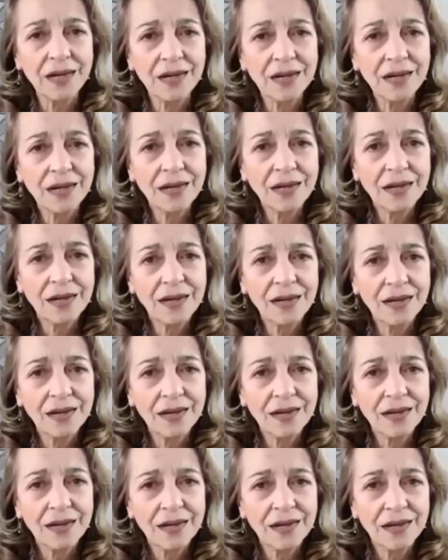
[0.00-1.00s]

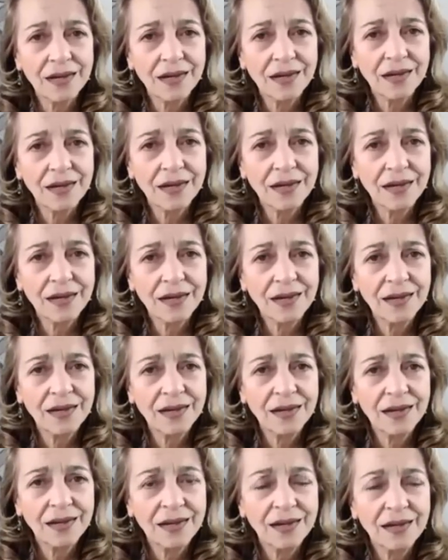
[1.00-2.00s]

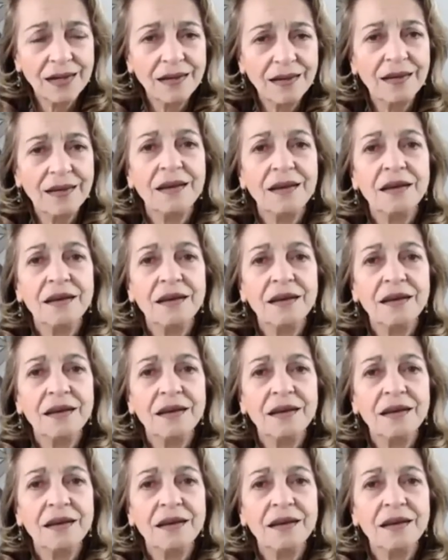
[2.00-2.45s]
[no speech]